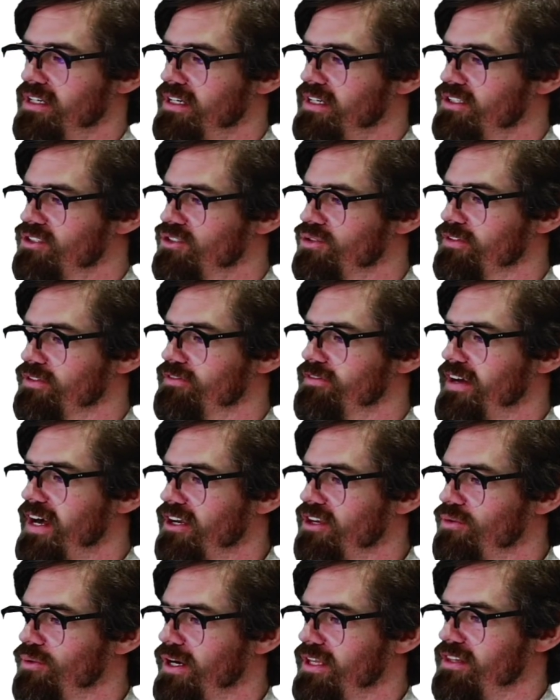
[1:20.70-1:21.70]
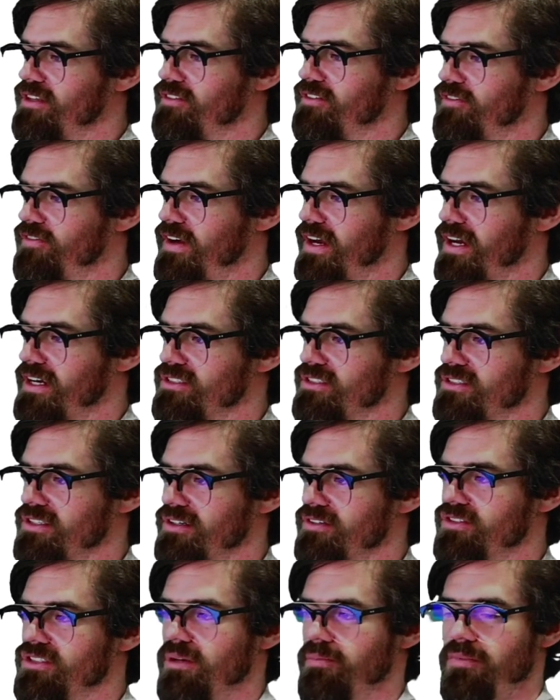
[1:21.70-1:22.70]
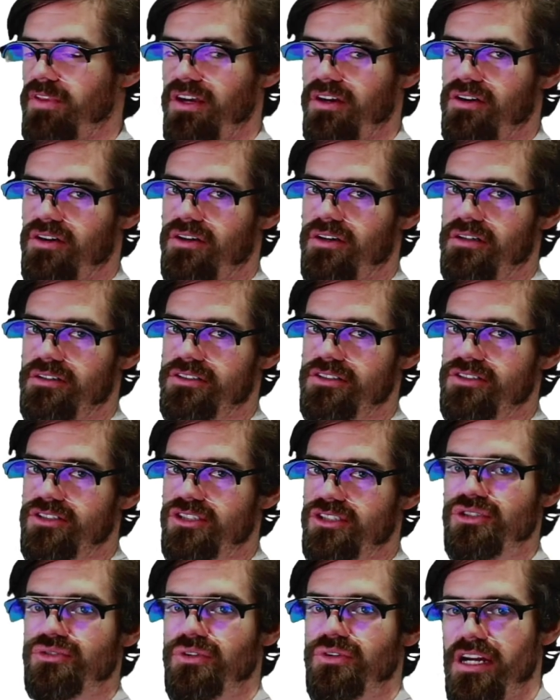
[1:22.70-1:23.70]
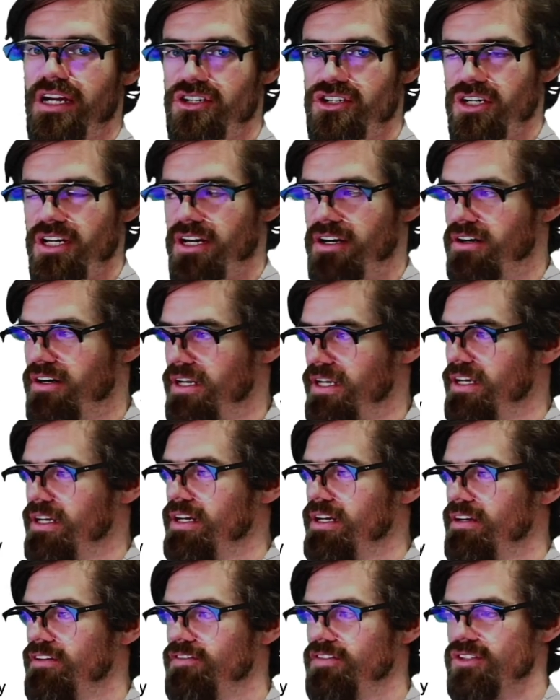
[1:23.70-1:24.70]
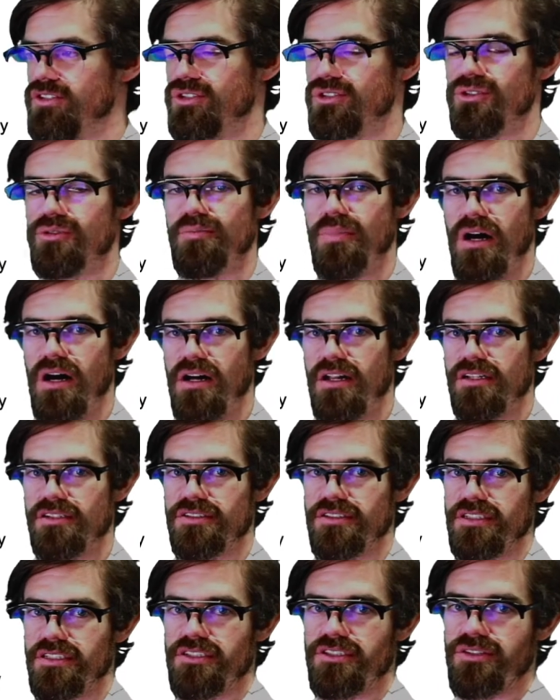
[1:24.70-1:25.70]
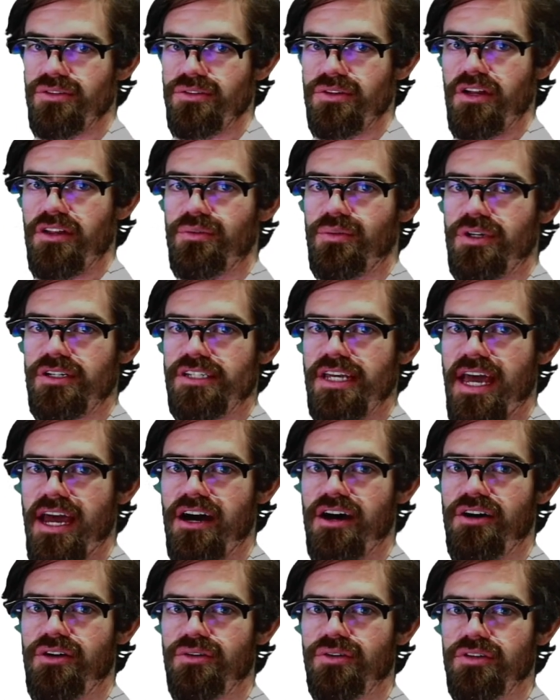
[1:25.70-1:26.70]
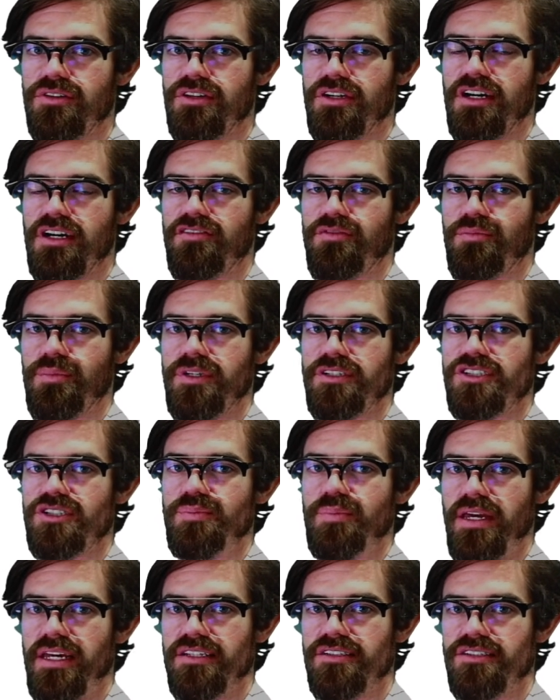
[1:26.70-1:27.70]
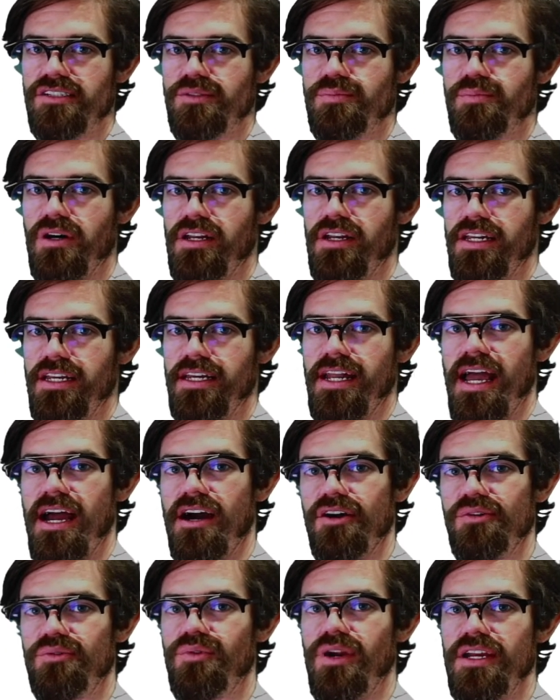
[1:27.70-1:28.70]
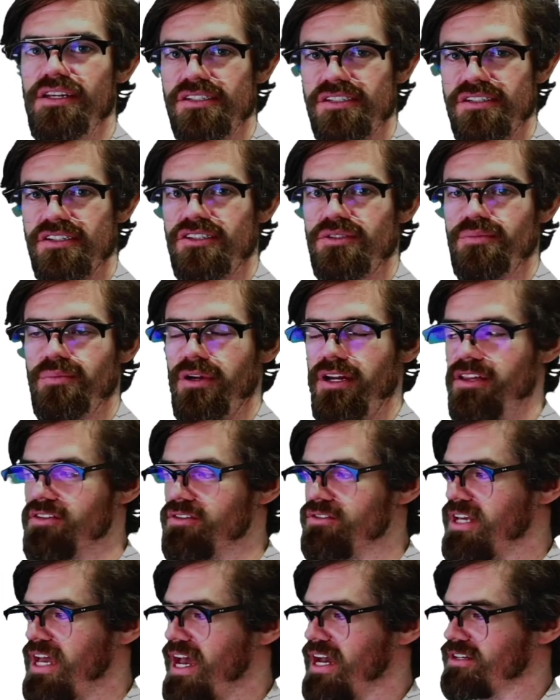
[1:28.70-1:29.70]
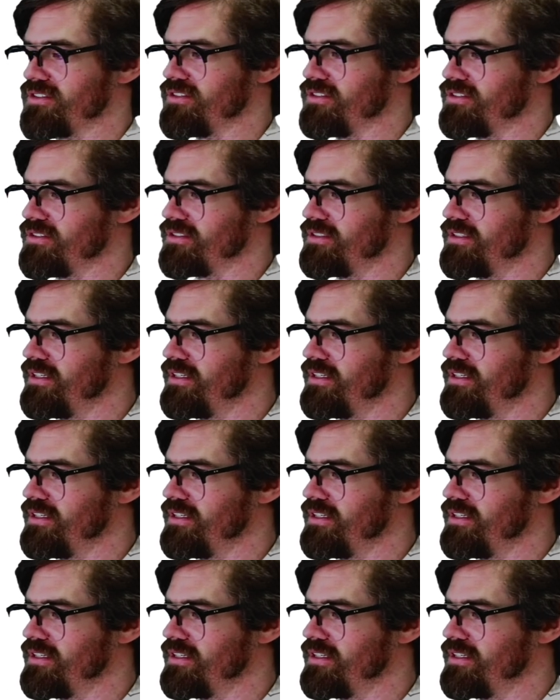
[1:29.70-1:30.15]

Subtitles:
to evaluate the effects of something called discretionary fiscal policy. So in other words, how the government spends its money and how it raises its money through taxes.